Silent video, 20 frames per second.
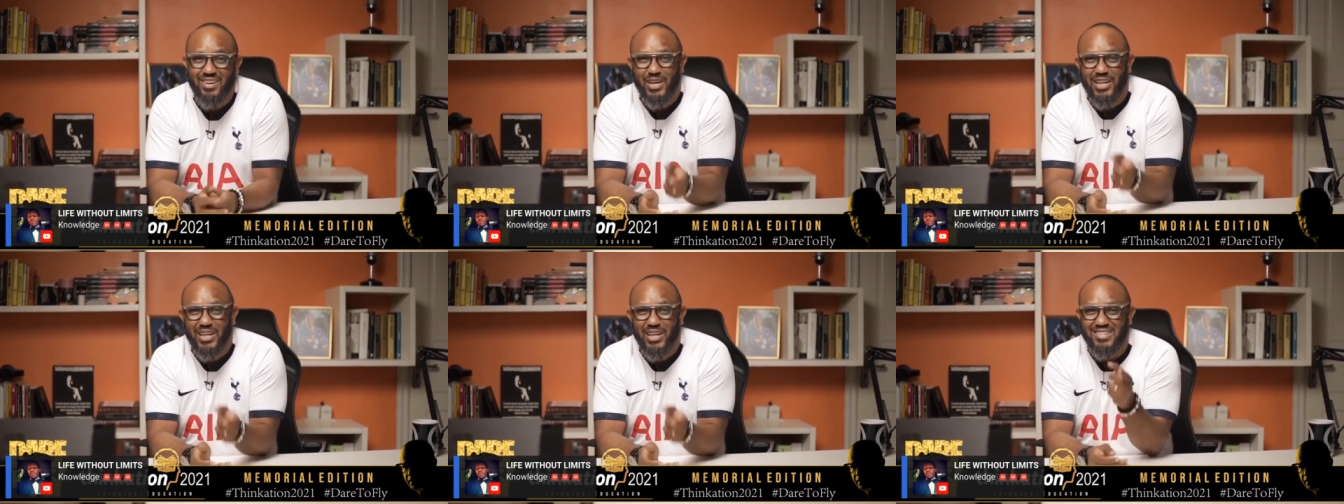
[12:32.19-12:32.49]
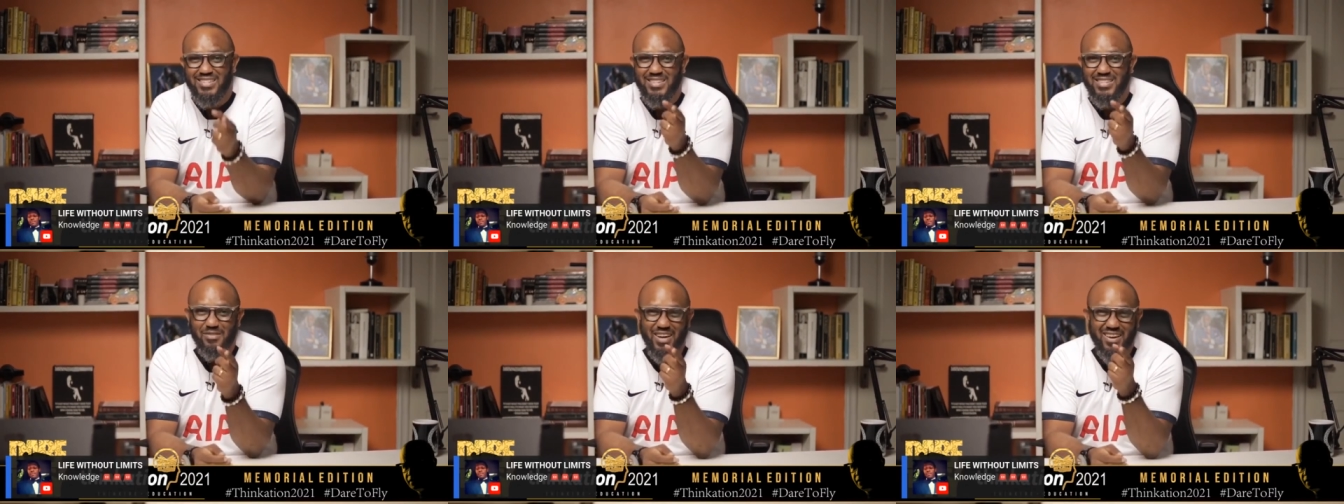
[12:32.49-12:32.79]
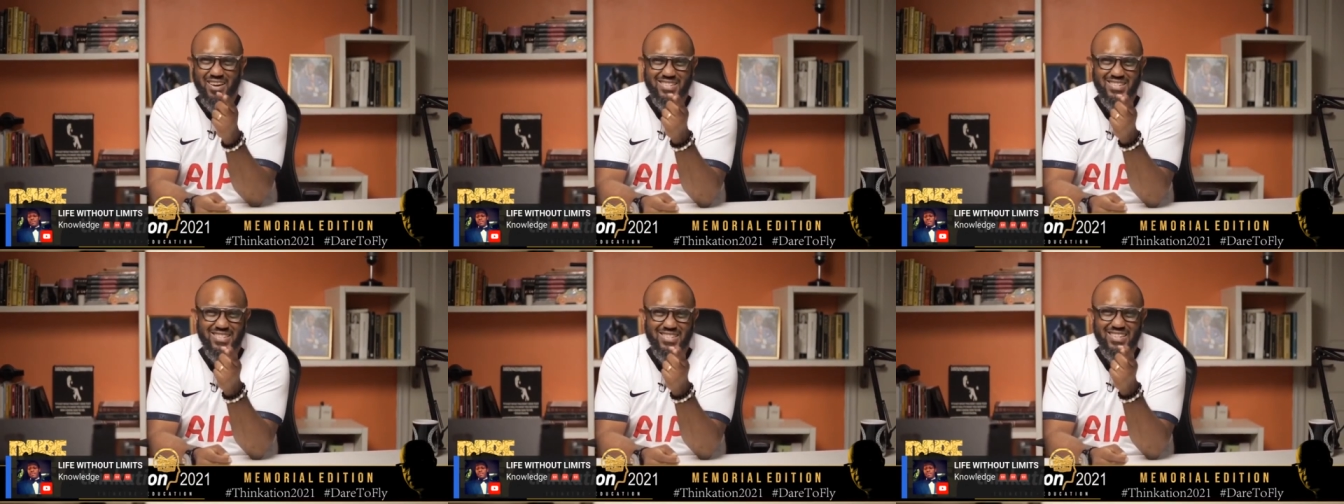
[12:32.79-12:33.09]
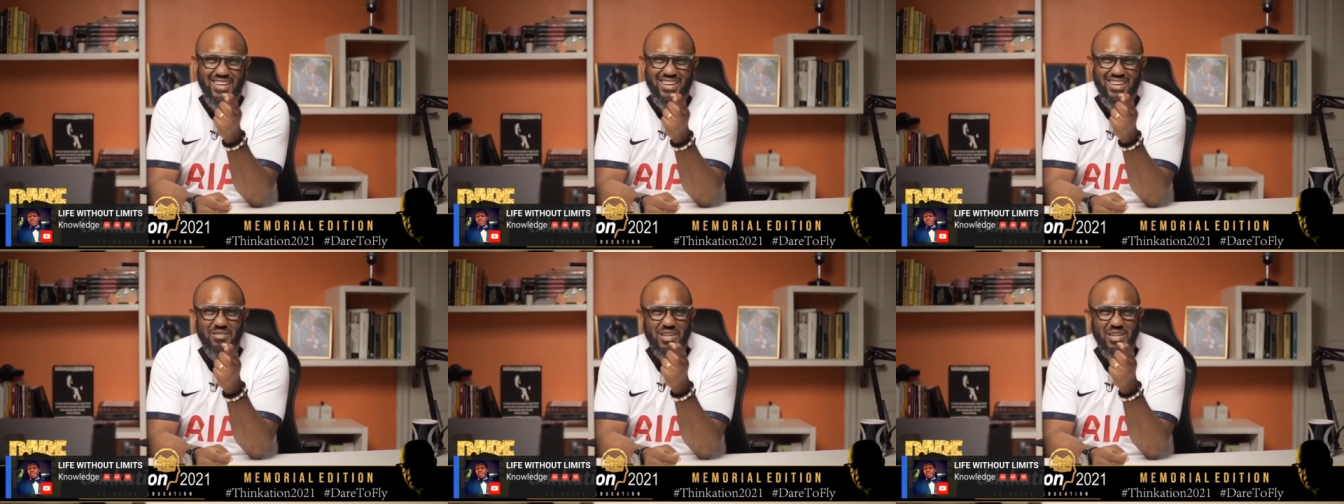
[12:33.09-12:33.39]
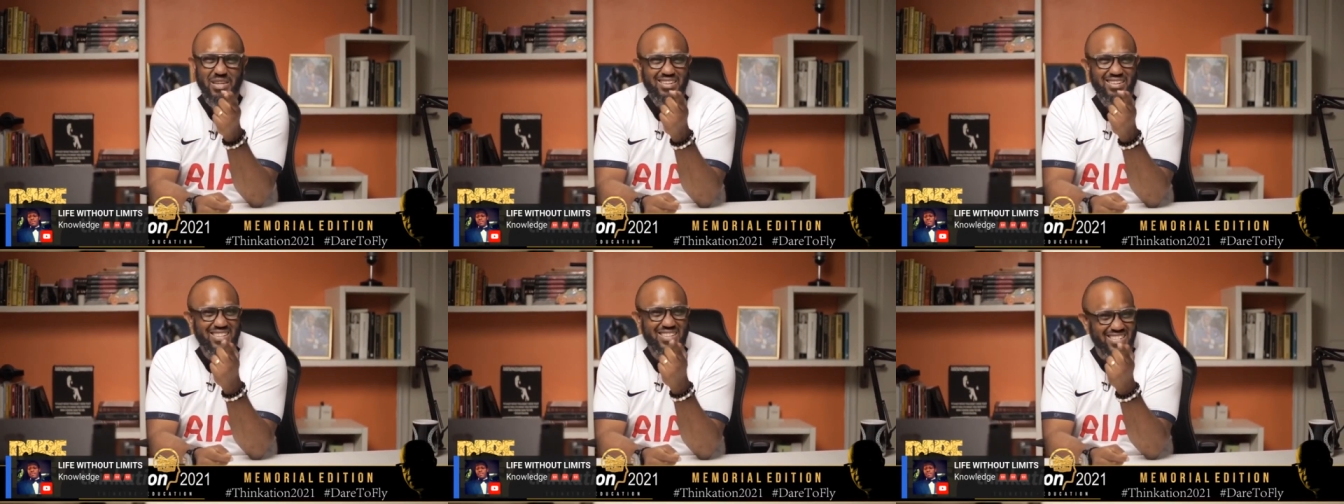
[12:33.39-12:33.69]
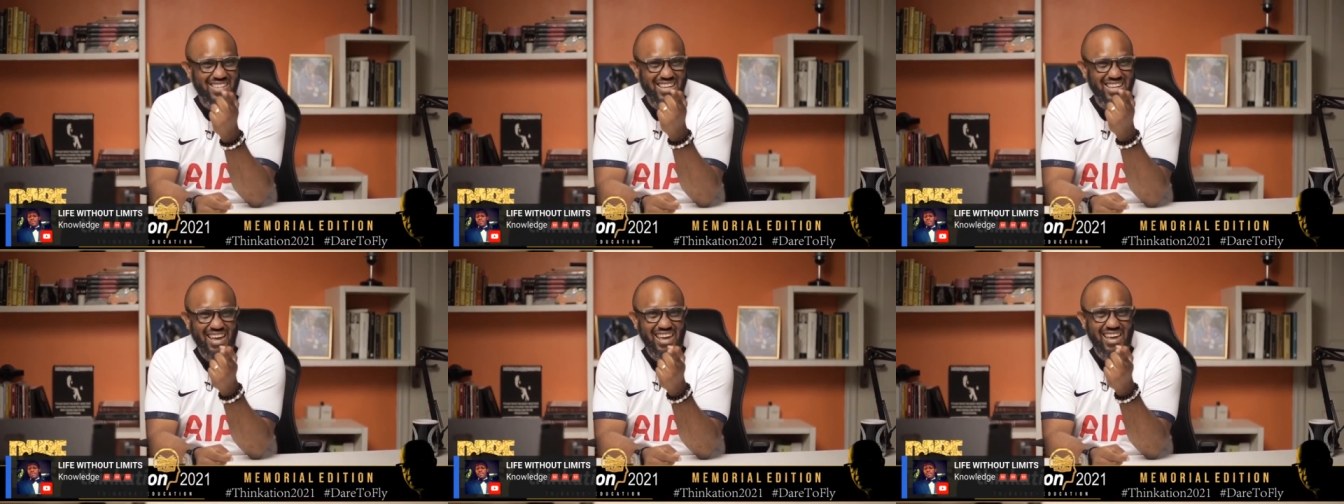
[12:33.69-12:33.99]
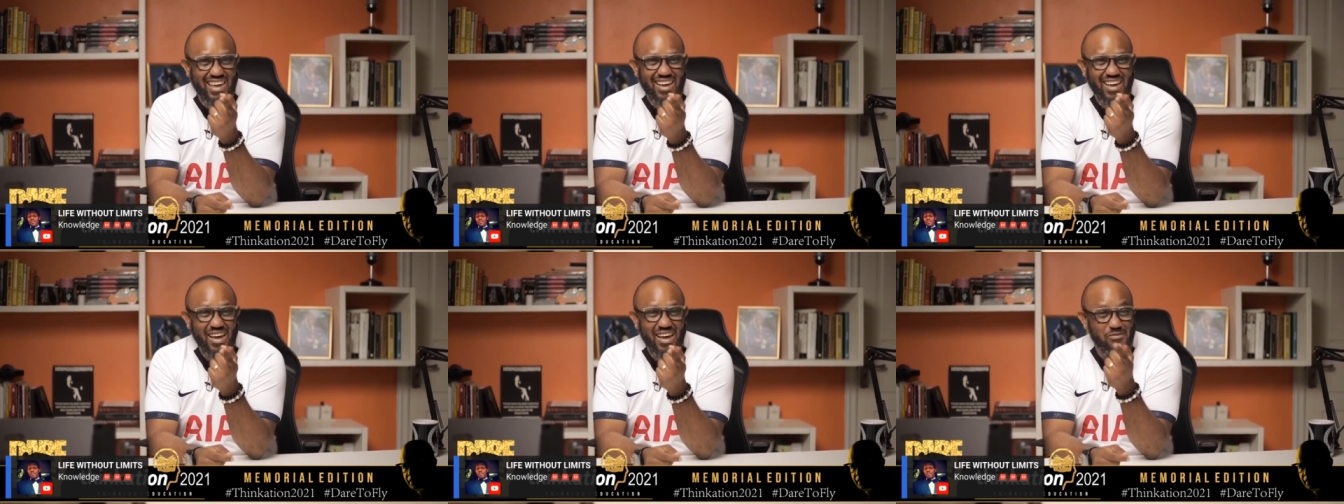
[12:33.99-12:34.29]
looking at Steve Harris and saying, "This
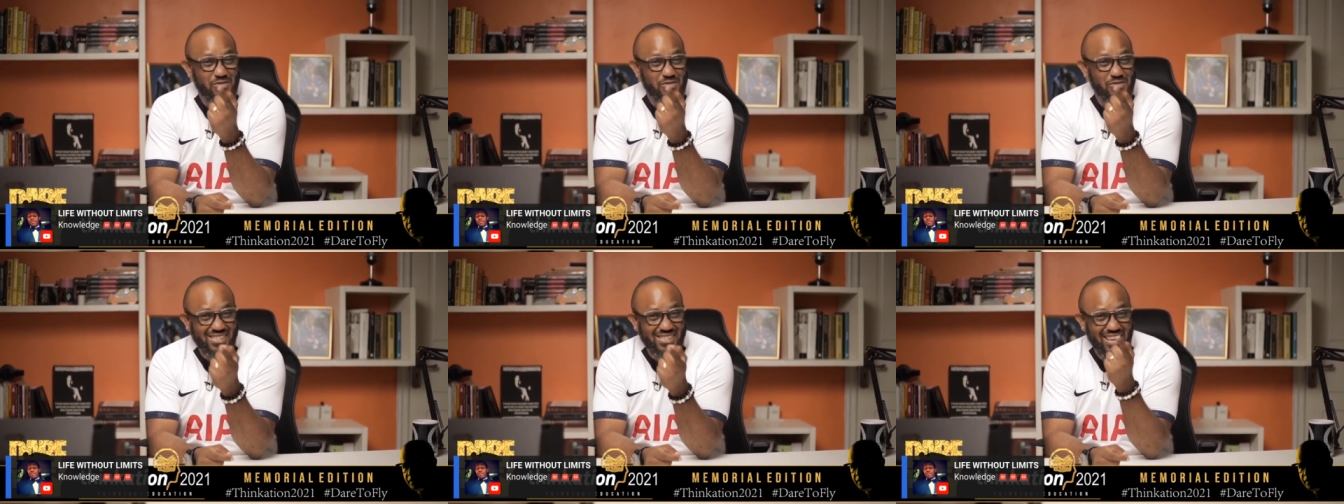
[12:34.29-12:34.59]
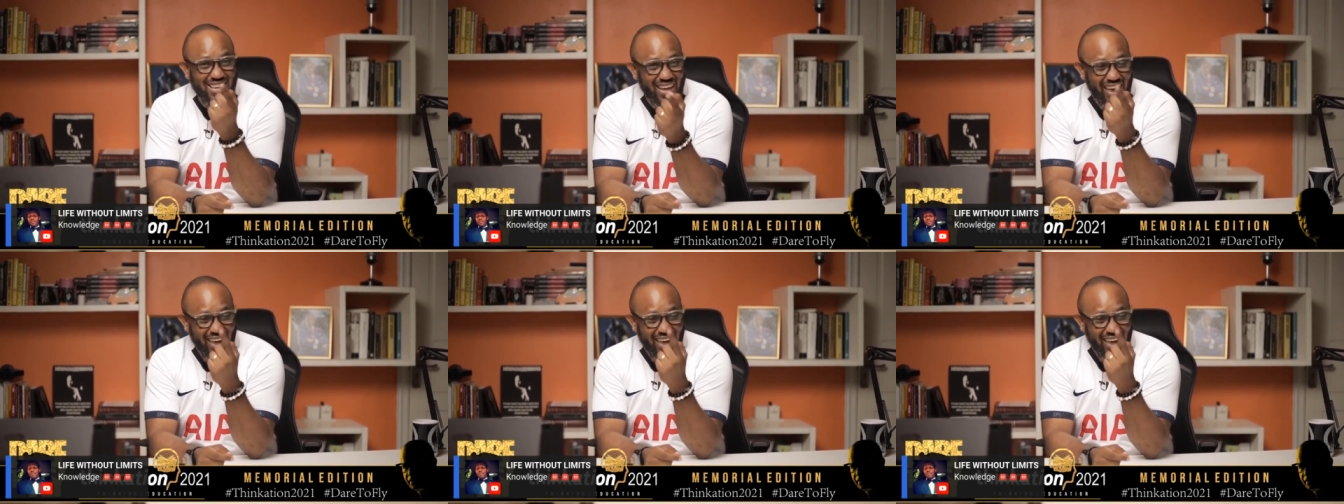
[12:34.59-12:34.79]
guy, I think